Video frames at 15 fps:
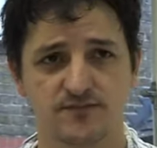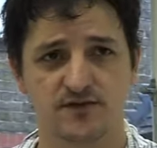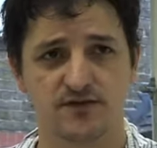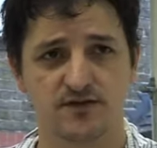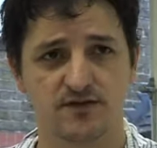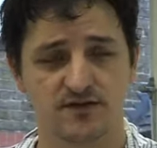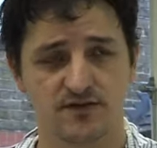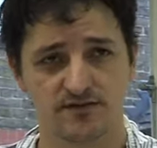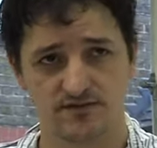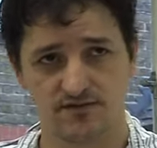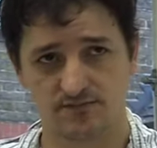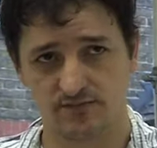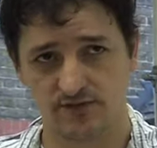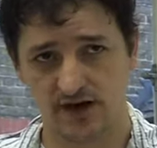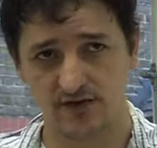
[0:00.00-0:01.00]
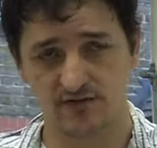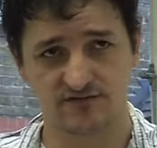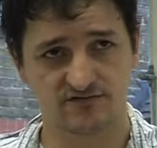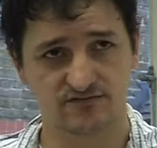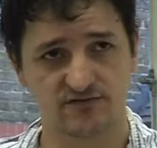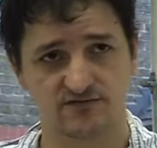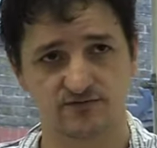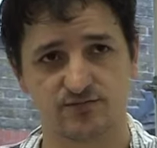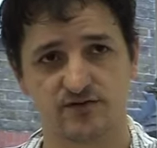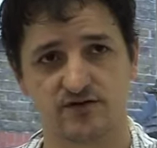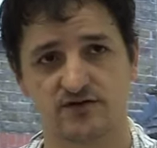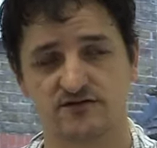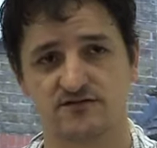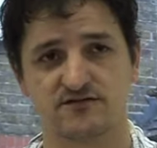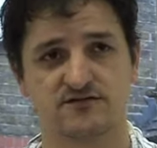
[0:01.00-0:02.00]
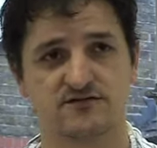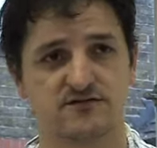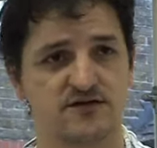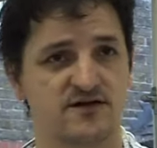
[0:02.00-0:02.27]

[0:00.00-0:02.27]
the lowest risk products,